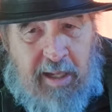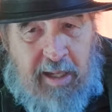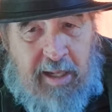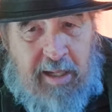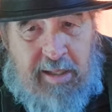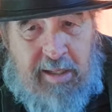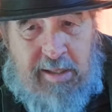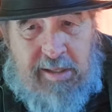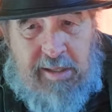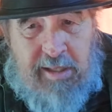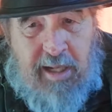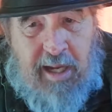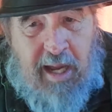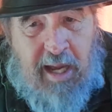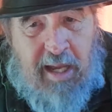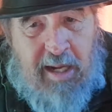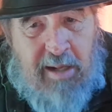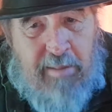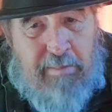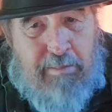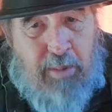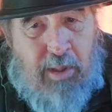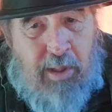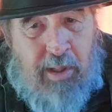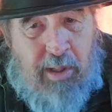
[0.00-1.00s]
He's the kind
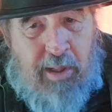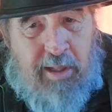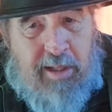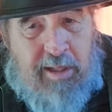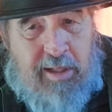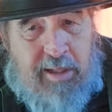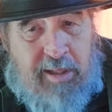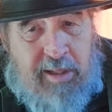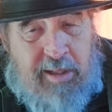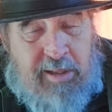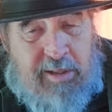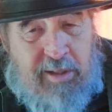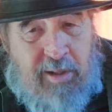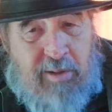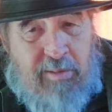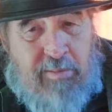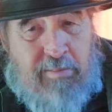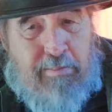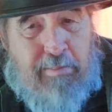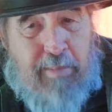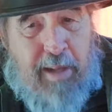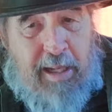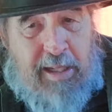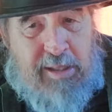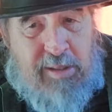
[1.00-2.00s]
of bully you
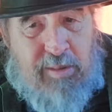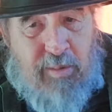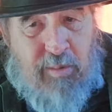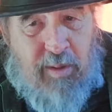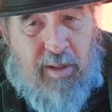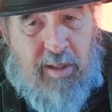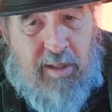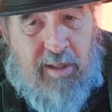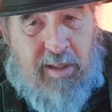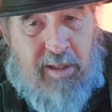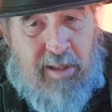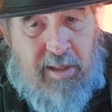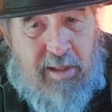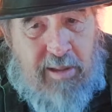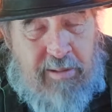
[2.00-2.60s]
don't mess with.